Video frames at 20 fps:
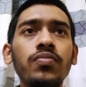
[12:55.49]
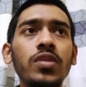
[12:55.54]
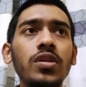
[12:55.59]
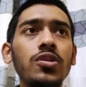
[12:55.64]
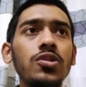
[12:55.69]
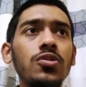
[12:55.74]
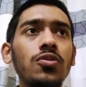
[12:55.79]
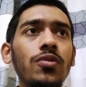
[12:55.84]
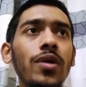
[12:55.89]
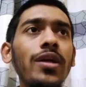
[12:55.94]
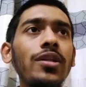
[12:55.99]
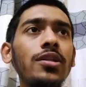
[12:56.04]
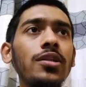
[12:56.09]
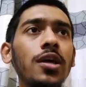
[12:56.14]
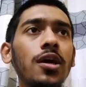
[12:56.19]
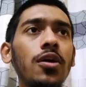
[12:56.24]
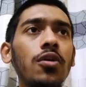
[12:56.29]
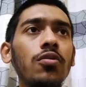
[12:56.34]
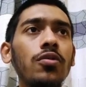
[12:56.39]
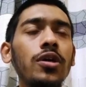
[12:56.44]
So right
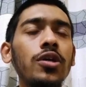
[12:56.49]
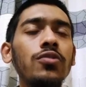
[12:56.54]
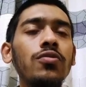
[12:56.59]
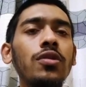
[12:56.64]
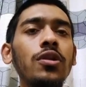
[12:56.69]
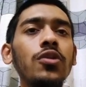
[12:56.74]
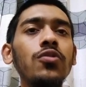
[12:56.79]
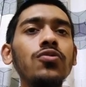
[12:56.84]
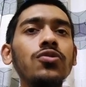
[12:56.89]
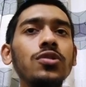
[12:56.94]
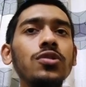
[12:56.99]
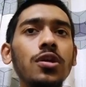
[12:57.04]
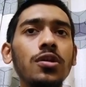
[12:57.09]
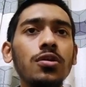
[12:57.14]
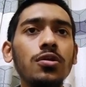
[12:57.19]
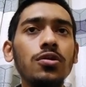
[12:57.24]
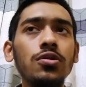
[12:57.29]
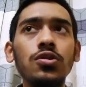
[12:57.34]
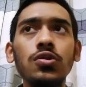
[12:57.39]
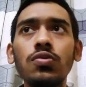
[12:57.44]
now it will use the
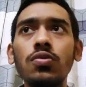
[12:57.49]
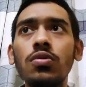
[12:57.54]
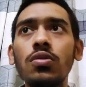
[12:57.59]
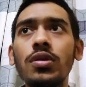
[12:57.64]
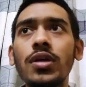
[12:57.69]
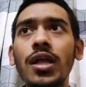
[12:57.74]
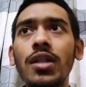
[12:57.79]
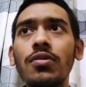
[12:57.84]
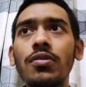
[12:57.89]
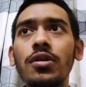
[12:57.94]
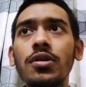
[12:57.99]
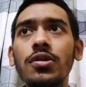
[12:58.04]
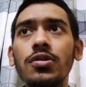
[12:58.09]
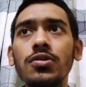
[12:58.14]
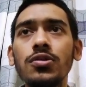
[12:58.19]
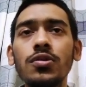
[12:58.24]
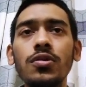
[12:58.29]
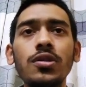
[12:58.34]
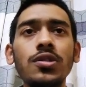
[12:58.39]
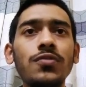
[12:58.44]
tool calculator.
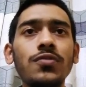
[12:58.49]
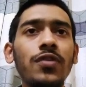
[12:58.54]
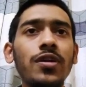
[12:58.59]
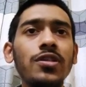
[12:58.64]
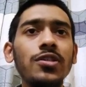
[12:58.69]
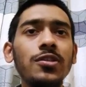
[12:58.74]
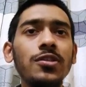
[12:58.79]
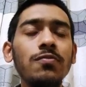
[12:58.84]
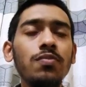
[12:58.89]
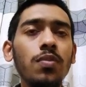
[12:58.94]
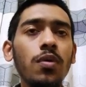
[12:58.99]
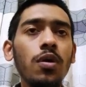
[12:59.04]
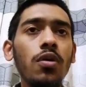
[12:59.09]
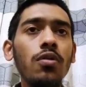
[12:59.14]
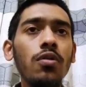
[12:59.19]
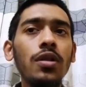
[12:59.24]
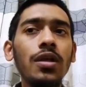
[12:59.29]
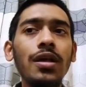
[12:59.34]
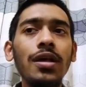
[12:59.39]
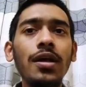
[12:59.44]
So it's very
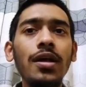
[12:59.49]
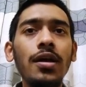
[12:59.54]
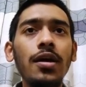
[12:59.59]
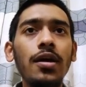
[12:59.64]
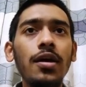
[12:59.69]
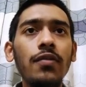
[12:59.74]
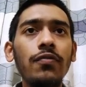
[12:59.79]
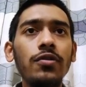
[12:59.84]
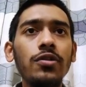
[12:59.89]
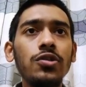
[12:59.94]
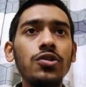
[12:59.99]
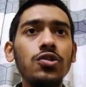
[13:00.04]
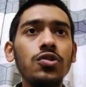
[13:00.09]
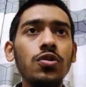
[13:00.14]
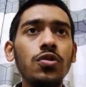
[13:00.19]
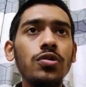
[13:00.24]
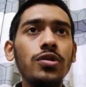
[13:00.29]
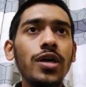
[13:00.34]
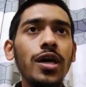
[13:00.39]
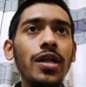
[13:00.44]
simple. If I just show
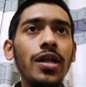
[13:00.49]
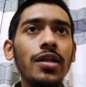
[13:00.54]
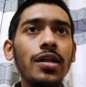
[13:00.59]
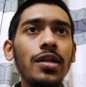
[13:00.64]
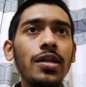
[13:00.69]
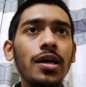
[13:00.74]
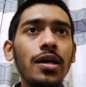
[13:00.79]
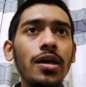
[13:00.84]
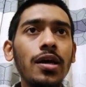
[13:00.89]
you directly like